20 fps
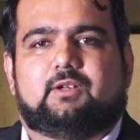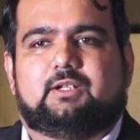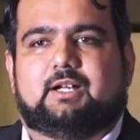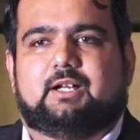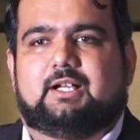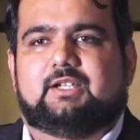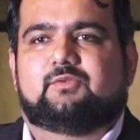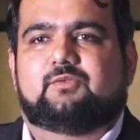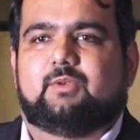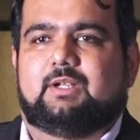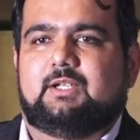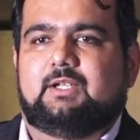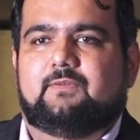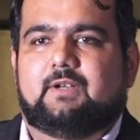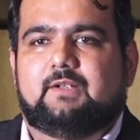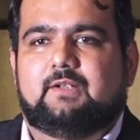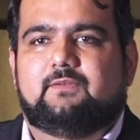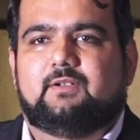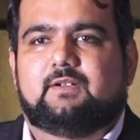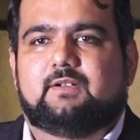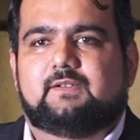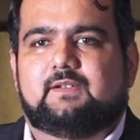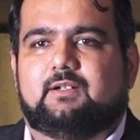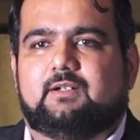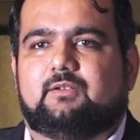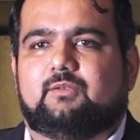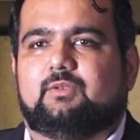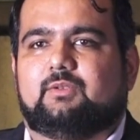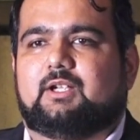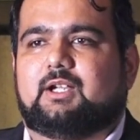last 25 years
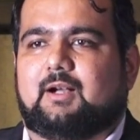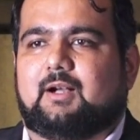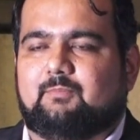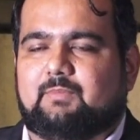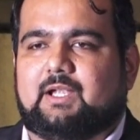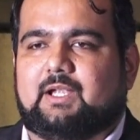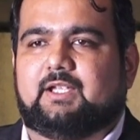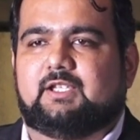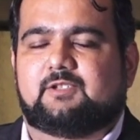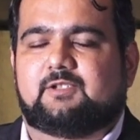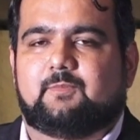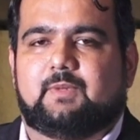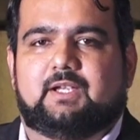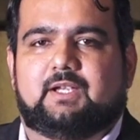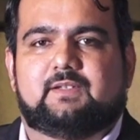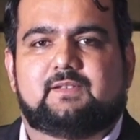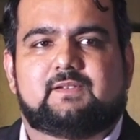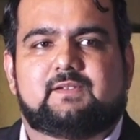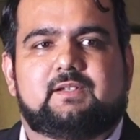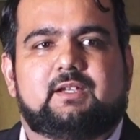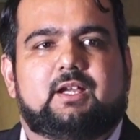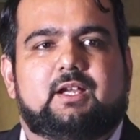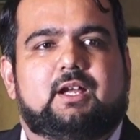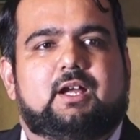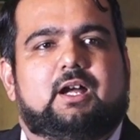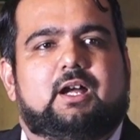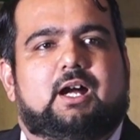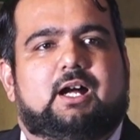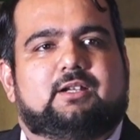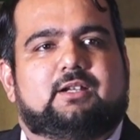into the compliance space.
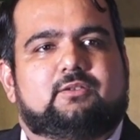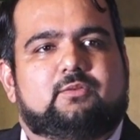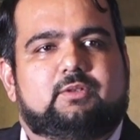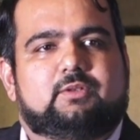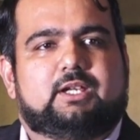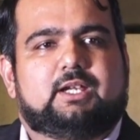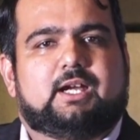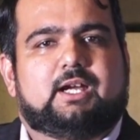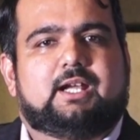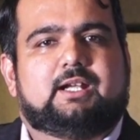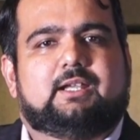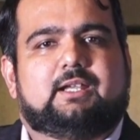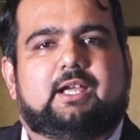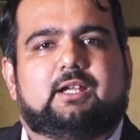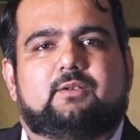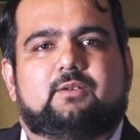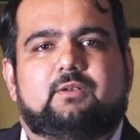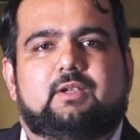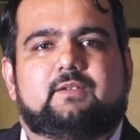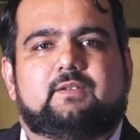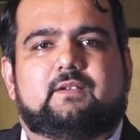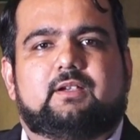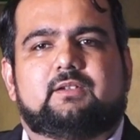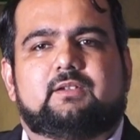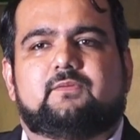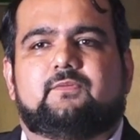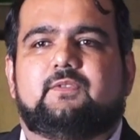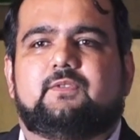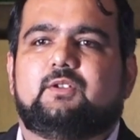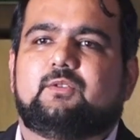And today I'd like to discuss
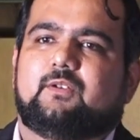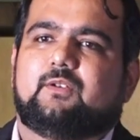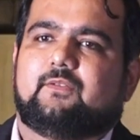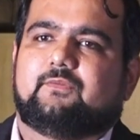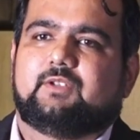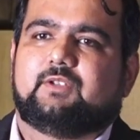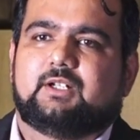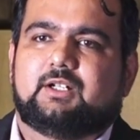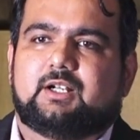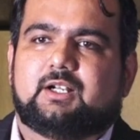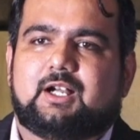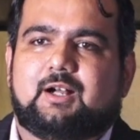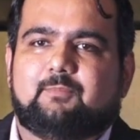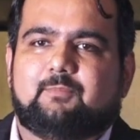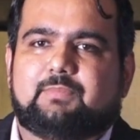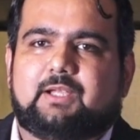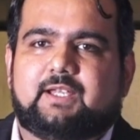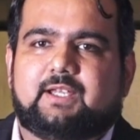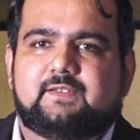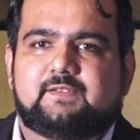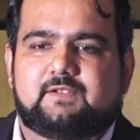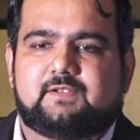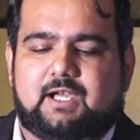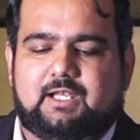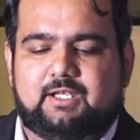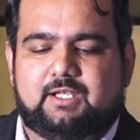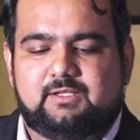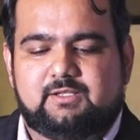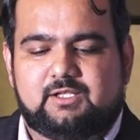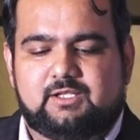few of the compliance
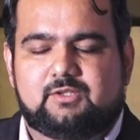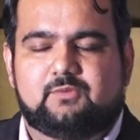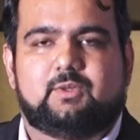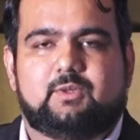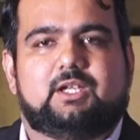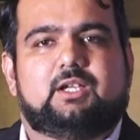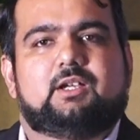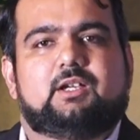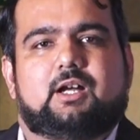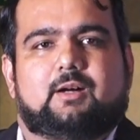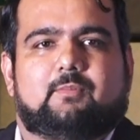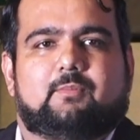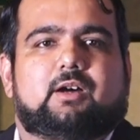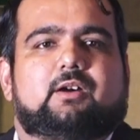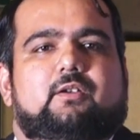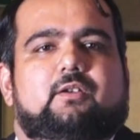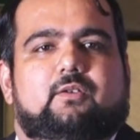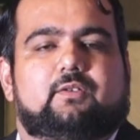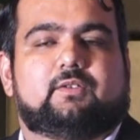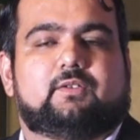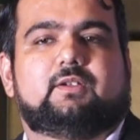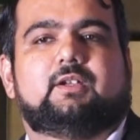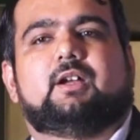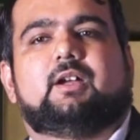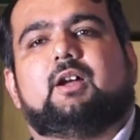challenges we come across.